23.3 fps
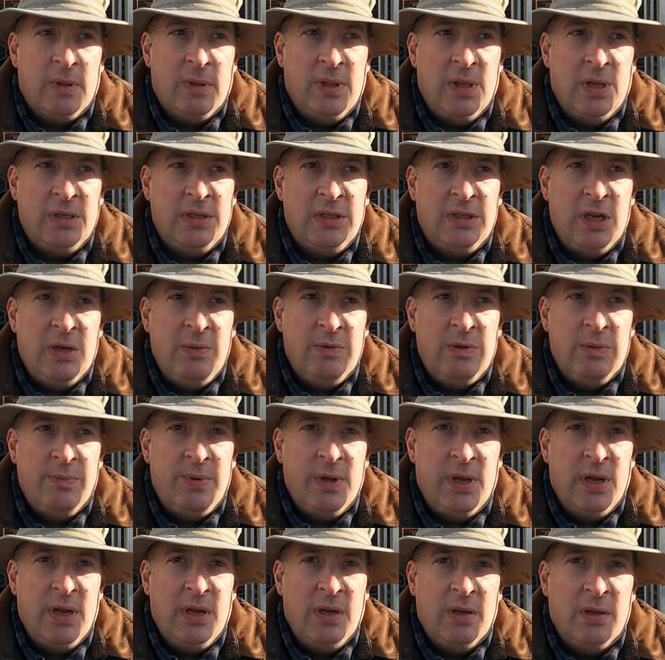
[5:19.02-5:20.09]
that seemed to
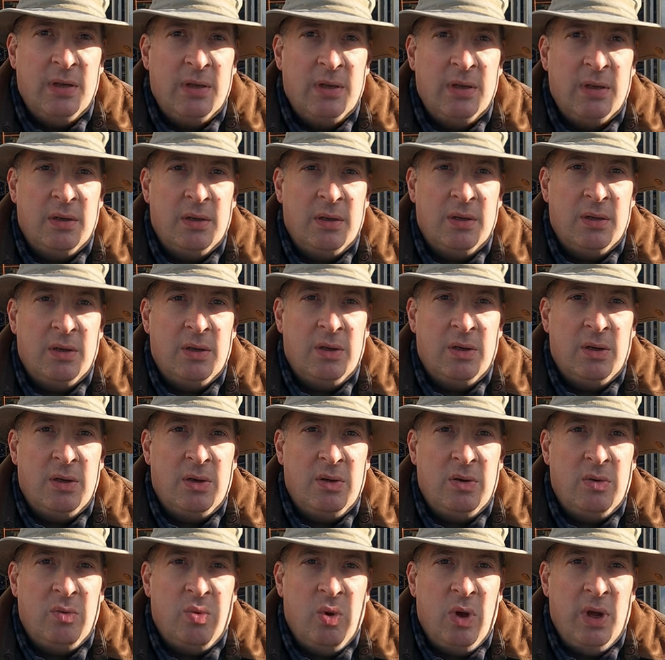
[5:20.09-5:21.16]
be
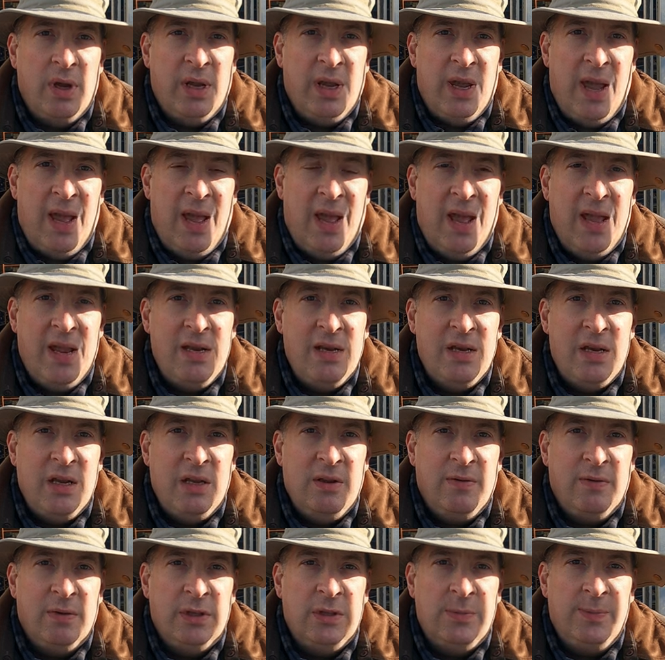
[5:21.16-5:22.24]
quite
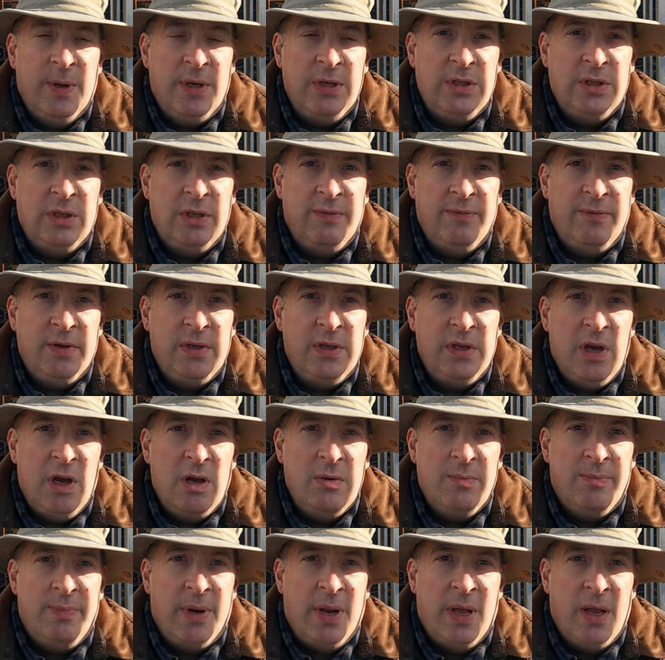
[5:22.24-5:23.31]
handy, especially for
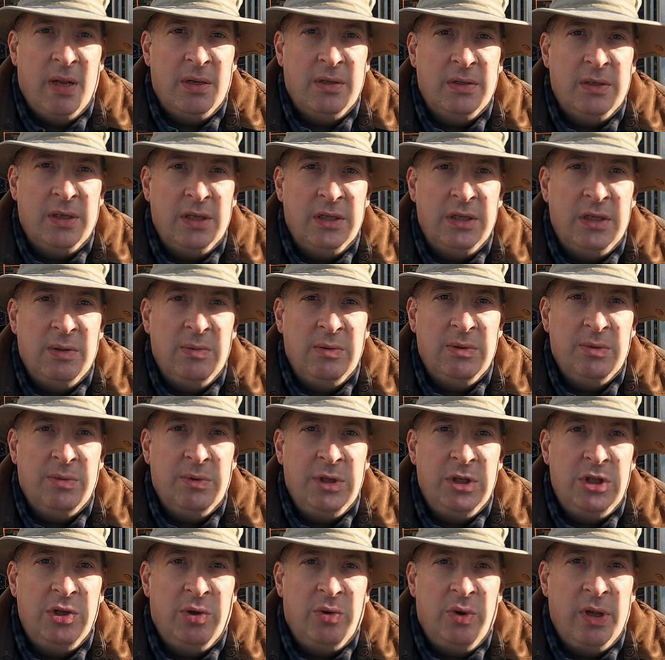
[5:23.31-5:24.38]
young plants. They seem to
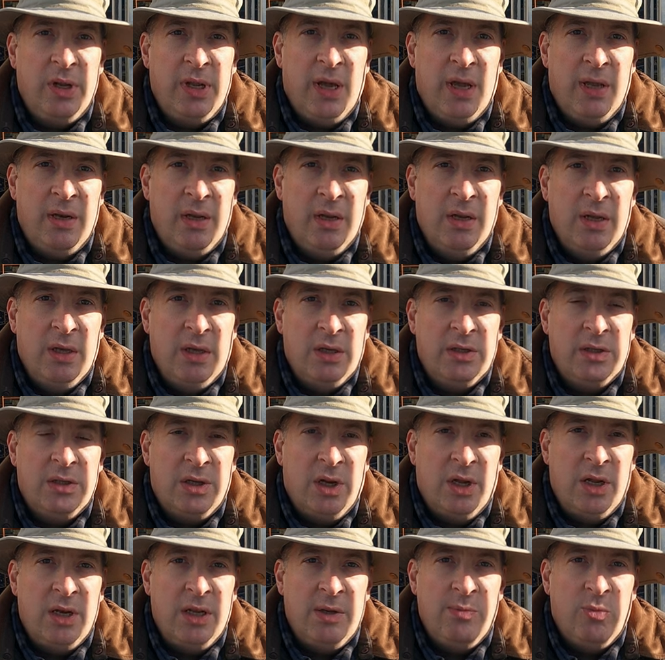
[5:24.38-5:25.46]
enjoy that
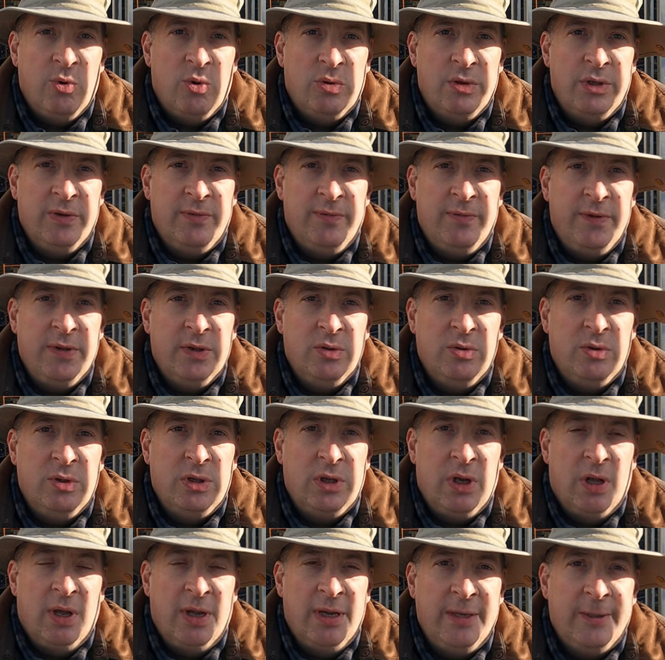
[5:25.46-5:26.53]
slightly more
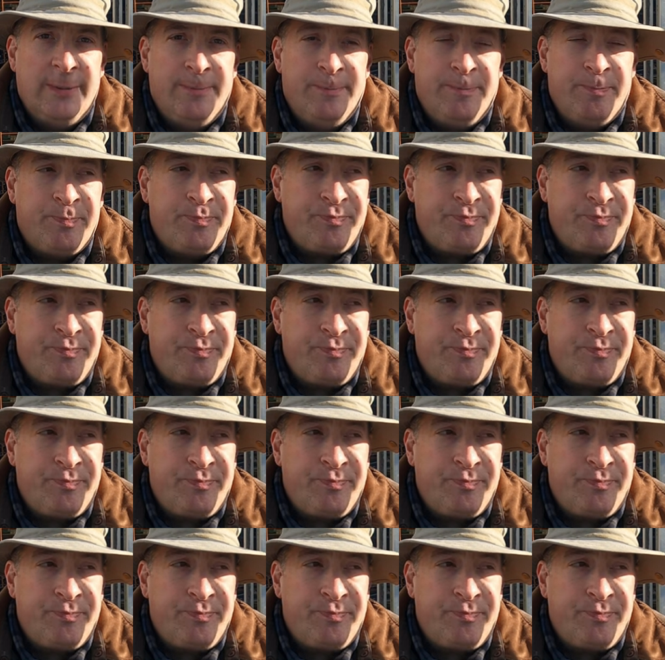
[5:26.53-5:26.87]
diffuse light.